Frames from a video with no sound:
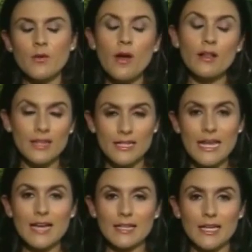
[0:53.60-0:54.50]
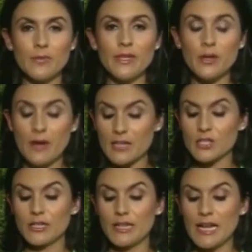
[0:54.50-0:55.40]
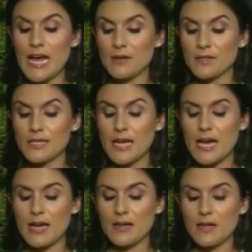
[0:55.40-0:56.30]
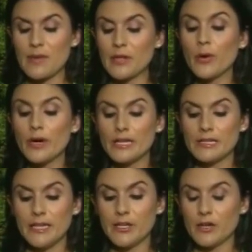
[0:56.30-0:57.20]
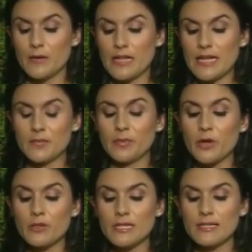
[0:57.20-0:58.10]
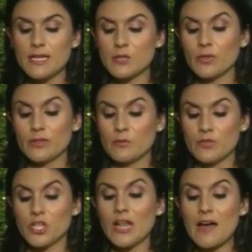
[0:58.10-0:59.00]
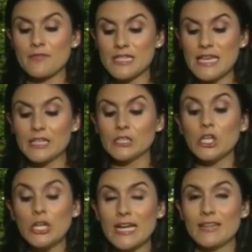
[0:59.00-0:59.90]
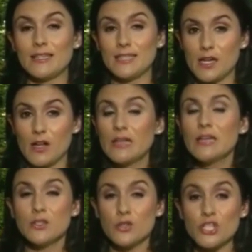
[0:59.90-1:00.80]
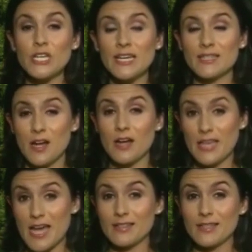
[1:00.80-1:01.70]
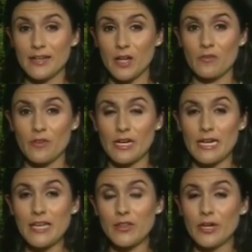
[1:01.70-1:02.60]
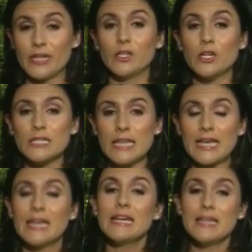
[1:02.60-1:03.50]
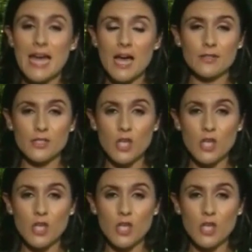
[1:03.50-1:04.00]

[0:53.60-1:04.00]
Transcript: Well, exactly, and we know actually that House uh, Minority Leader Nancy Pelosi said we'll, she'll have to take a look at the deal, so she has not yet signed off on it either, and it looks like the House